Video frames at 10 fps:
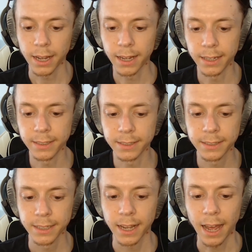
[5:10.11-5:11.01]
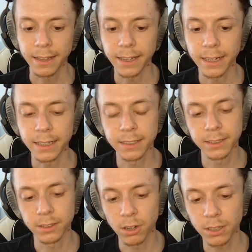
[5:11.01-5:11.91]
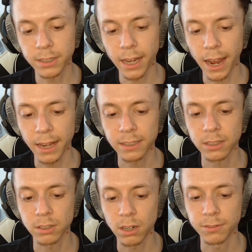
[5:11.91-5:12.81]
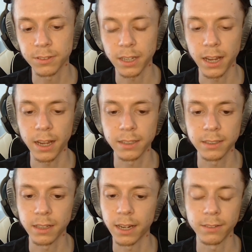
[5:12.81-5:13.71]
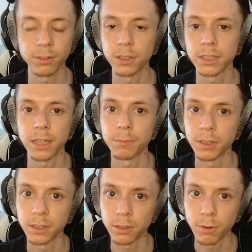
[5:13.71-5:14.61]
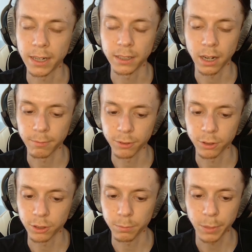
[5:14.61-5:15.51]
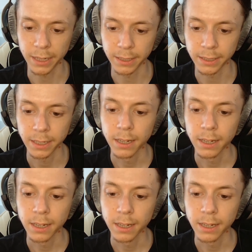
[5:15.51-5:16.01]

And I think it's not as soft as, like, for example, the Quiet Comfort padding,